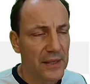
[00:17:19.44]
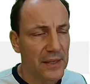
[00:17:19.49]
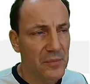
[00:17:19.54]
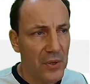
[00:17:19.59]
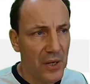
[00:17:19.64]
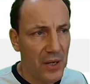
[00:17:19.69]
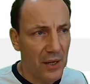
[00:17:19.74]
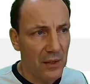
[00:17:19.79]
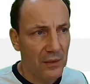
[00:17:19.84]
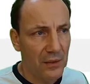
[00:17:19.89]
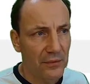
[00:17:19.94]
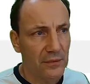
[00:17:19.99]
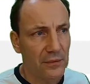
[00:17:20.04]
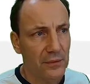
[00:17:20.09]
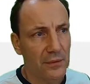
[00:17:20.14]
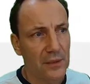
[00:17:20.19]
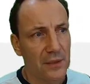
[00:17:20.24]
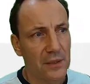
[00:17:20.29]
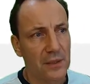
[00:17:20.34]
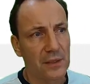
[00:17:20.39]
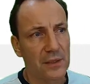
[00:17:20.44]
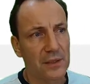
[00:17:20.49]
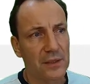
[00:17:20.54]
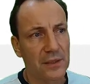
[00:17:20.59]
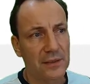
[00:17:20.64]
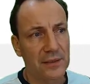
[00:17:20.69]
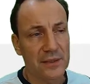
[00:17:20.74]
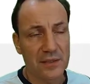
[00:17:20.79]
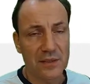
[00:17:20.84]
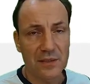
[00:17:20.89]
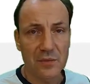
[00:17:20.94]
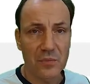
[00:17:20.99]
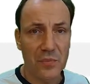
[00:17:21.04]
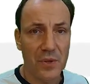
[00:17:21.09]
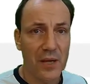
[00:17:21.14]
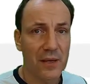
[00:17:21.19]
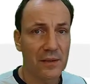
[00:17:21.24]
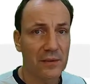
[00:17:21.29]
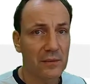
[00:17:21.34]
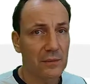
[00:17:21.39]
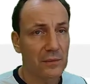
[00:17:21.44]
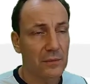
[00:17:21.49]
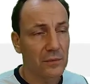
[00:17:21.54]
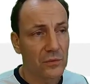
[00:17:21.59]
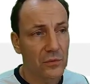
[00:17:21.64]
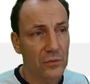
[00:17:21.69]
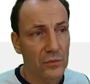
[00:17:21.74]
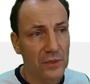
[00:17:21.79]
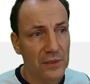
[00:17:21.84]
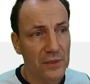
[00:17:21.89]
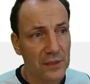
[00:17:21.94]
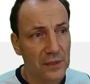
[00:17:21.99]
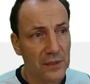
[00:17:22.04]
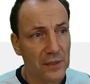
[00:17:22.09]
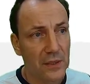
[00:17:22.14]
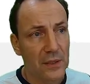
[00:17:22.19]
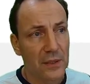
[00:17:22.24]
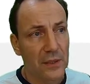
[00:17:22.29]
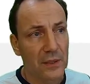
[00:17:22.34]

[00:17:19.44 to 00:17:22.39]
path that is the path to the